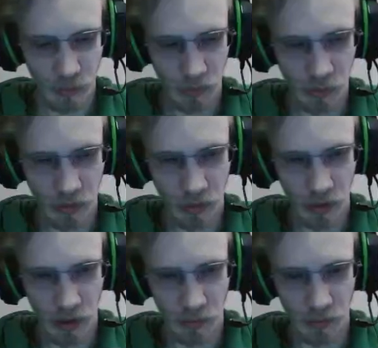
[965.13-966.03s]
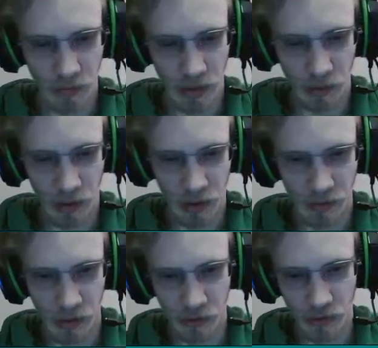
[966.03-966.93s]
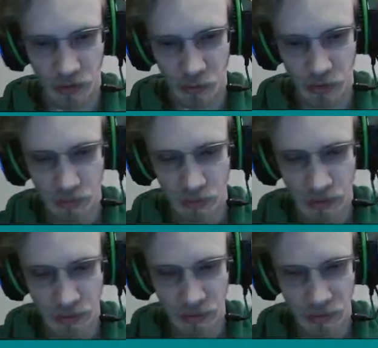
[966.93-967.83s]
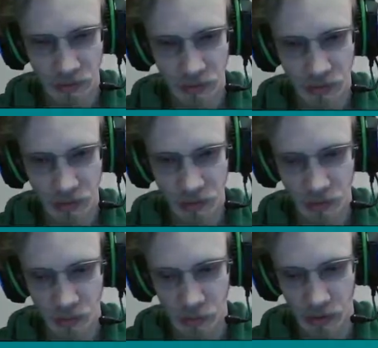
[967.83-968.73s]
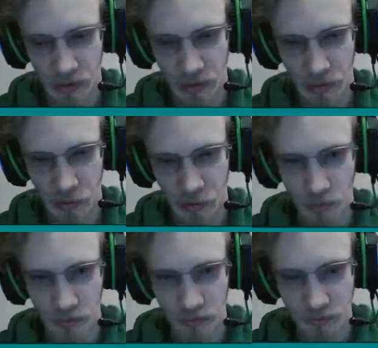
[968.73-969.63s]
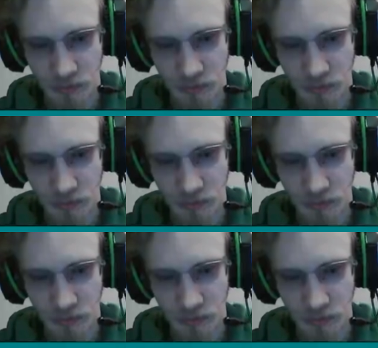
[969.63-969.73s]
between our animatic that we started with and what we're gonna end up with